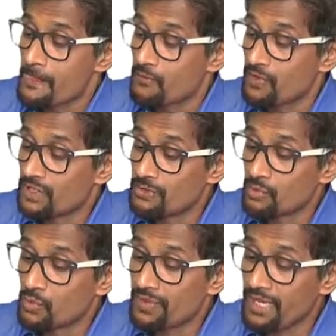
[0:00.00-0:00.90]
Further
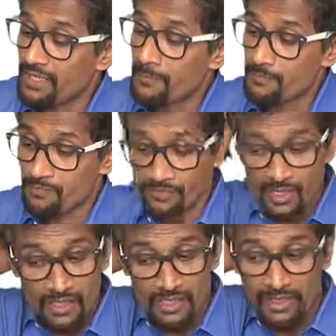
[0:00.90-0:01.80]
moving,
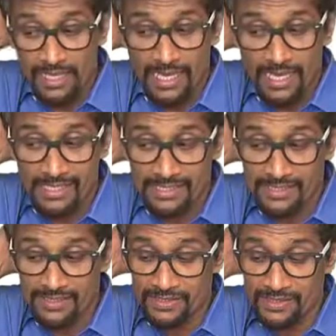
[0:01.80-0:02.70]
and
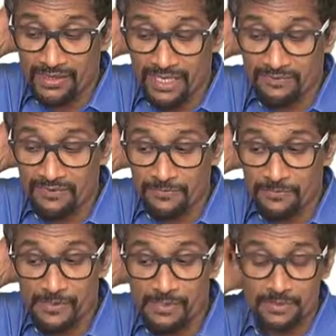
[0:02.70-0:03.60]
here you have
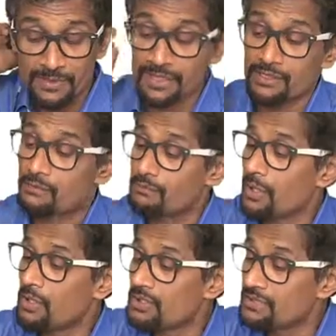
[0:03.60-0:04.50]
difference between
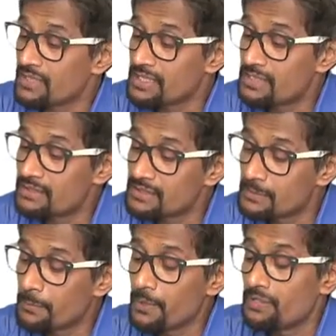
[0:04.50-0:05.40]
compound interest and
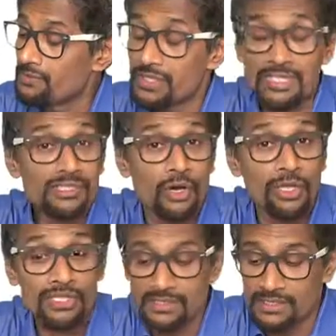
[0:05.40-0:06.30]
simple interest
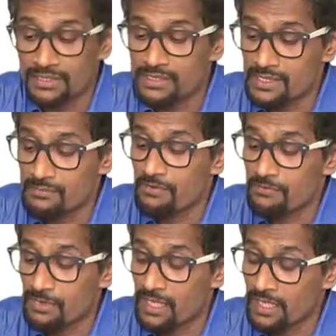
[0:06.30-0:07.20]
on a certain sum of
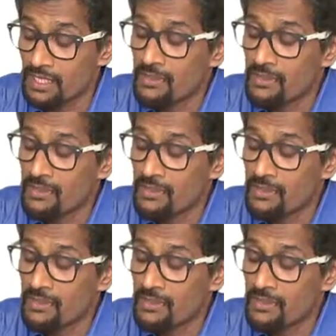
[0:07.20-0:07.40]
money